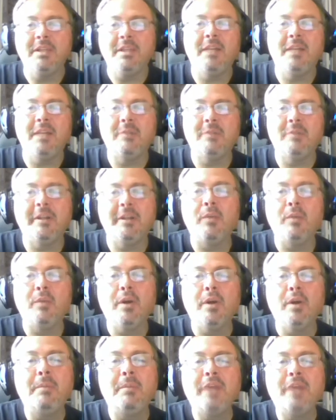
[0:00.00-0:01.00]
Library, and
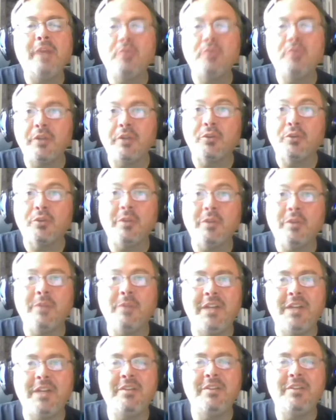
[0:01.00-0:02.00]
welcome back to another
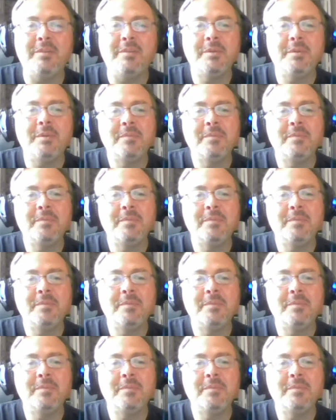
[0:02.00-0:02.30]
screenwriting tip.